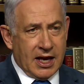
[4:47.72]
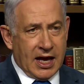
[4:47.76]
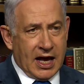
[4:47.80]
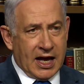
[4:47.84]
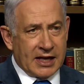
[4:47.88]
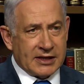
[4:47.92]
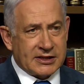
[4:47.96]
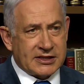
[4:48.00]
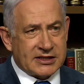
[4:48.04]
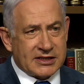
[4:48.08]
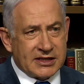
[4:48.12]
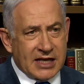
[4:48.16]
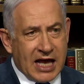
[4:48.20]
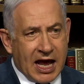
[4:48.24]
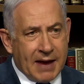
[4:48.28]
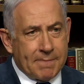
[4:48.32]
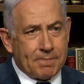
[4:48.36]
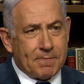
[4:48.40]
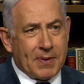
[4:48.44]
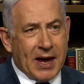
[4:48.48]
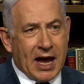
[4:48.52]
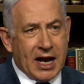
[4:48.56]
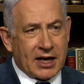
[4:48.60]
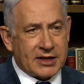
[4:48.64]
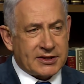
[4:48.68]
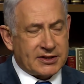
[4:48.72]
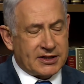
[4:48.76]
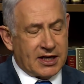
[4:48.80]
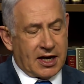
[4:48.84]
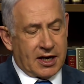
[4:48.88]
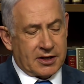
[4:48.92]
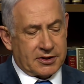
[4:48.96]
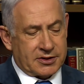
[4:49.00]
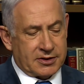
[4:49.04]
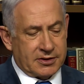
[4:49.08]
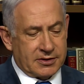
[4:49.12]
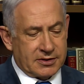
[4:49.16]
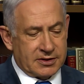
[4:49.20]
and snap back
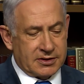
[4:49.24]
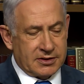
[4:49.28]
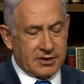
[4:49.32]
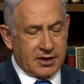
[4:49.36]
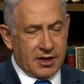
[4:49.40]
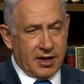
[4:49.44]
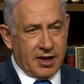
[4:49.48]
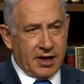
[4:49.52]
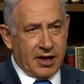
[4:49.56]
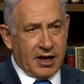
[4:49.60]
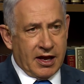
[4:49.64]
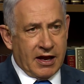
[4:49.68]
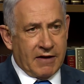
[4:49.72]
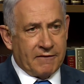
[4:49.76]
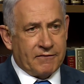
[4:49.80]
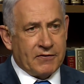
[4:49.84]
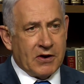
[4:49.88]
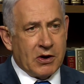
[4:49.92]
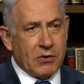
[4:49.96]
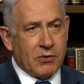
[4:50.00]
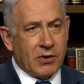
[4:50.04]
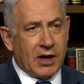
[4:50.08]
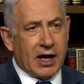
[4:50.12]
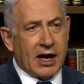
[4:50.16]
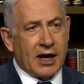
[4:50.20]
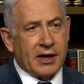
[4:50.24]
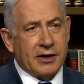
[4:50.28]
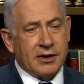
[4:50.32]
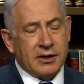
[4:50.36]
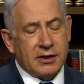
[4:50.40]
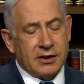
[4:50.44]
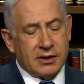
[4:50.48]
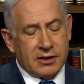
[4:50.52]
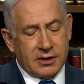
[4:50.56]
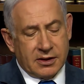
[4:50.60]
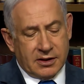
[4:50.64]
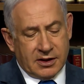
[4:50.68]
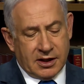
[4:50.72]
sanctions if Iran
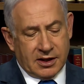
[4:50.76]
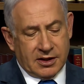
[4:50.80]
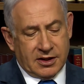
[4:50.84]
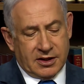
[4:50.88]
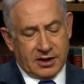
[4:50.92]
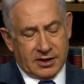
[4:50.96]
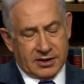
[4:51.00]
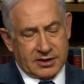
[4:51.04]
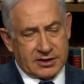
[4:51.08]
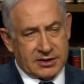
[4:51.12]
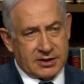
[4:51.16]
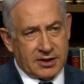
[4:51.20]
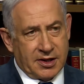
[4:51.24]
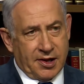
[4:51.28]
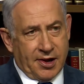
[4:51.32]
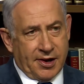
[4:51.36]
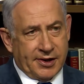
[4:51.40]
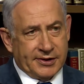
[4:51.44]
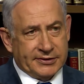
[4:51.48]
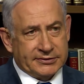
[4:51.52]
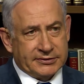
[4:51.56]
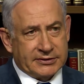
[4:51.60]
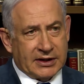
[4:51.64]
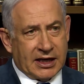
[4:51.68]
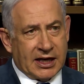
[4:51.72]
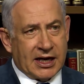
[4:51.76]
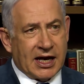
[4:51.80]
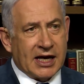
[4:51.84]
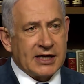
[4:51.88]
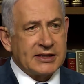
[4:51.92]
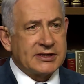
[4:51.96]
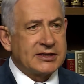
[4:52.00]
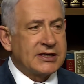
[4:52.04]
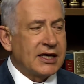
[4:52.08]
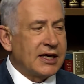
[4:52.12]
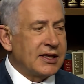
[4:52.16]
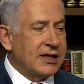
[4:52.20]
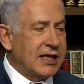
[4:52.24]
did this. And I
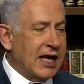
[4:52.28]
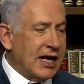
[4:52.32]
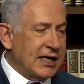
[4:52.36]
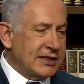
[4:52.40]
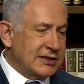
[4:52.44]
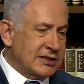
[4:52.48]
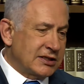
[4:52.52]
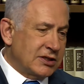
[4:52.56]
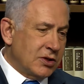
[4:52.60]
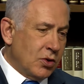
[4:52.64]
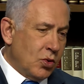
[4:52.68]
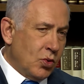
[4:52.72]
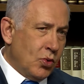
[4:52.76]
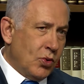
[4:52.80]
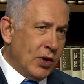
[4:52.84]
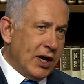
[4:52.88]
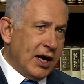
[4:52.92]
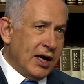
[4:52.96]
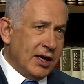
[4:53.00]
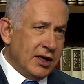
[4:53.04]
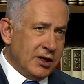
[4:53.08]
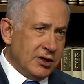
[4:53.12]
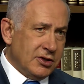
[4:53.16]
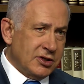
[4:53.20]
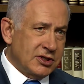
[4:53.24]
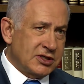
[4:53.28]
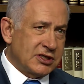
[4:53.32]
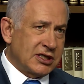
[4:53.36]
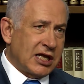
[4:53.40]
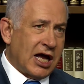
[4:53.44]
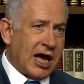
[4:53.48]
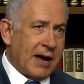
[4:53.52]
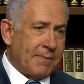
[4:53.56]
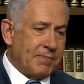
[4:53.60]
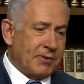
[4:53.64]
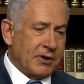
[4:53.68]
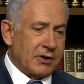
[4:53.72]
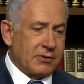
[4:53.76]
said, that's the way you
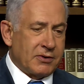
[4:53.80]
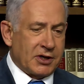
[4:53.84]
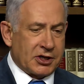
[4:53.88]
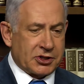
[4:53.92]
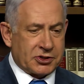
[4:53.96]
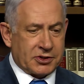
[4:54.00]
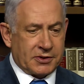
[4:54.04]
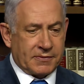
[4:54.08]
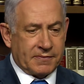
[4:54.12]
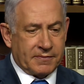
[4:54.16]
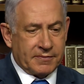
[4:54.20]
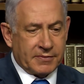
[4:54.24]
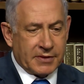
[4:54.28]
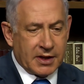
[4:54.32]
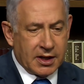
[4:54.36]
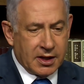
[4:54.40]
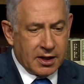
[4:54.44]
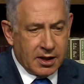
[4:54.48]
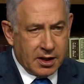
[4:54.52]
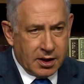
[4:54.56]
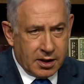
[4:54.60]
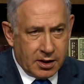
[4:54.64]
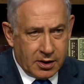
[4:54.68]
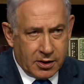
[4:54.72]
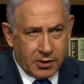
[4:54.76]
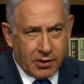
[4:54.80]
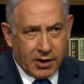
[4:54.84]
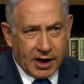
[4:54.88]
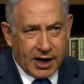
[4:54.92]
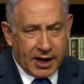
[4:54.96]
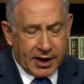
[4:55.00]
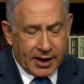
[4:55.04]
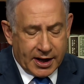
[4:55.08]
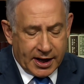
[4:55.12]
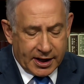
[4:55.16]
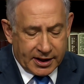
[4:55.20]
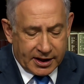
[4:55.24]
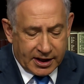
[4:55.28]
stop aggression. You know,
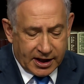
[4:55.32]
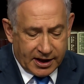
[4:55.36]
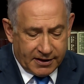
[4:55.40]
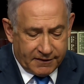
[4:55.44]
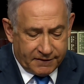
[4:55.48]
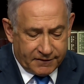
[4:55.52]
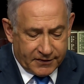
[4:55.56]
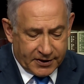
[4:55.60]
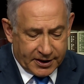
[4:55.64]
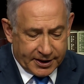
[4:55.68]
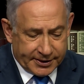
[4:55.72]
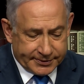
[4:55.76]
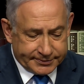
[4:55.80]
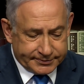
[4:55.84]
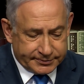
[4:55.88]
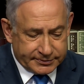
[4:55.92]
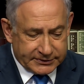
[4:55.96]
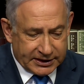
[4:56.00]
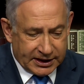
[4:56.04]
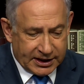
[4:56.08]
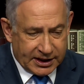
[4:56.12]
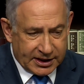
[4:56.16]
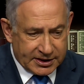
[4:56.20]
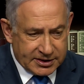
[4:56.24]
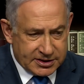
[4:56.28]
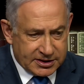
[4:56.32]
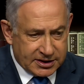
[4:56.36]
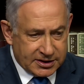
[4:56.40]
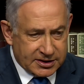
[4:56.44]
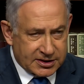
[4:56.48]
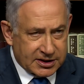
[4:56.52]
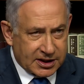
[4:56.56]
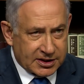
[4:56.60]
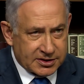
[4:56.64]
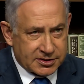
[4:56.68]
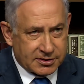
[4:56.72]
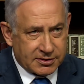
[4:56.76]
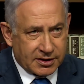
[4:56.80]
I gave an instance
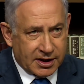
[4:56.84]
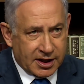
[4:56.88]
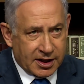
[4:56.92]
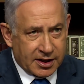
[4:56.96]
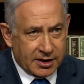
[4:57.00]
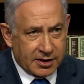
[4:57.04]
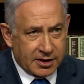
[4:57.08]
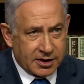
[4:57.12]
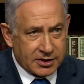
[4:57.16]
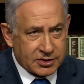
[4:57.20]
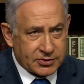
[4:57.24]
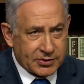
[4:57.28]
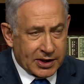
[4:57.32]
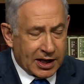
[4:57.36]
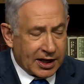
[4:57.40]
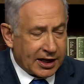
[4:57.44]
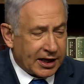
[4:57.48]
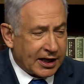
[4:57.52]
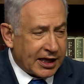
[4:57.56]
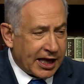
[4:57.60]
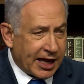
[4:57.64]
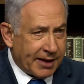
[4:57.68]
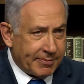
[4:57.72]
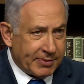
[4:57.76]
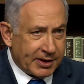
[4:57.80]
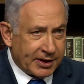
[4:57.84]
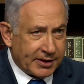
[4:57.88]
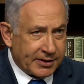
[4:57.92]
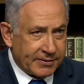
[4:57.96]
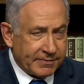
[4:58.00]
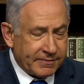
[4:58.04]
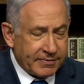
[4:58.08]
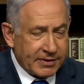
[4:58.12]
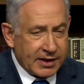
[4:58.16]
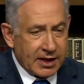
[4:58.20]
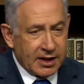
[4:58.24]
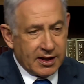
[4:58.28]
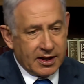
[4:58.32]
yesterday in the Israeli cabinet
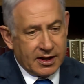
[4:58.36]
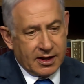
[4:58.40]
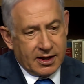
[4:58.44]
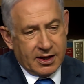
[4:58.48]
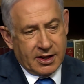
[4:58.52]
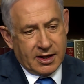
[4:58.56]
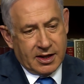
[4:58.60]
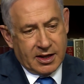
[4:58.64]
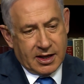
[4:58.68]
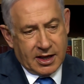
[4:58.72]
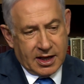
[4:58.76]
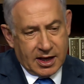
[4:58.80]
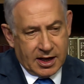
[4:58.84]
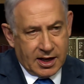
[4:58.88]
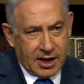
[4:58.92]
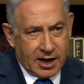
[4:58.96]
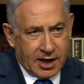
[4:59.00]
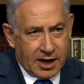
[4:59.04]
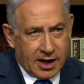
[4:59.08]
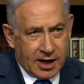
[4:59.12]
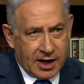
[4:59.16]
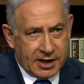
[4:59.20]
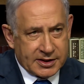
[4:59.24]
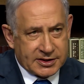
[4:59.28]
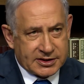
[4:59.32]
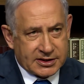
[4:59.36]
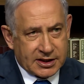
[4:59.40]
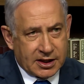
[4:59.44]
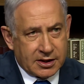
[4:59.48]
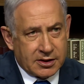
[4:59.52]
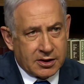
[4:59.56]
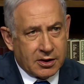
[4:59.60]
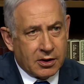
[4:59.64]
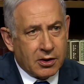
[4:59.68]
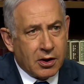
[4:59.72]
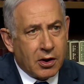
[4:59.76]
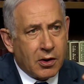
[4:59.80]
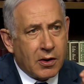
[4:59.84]
And I said,
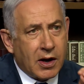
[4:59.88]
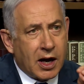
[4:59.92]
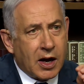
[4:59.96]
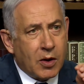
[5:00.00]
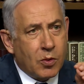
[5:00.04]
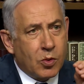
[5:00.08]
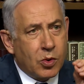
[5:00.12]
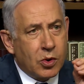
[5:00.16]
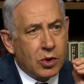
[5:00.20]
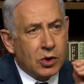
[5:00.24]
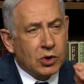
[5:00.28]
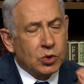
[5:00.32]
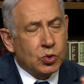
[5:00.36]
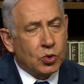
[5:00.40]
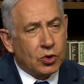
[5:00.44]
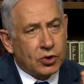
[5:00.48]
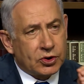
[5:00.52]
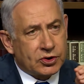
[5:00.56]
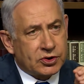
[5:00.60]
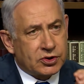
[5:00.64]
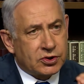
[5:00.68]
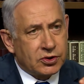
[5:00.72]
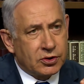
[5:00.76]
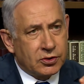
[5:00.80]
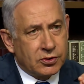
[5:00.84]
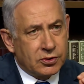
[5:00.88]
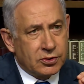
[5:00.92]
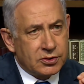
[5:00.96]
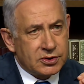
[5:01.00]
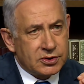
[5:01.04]
you know how World War II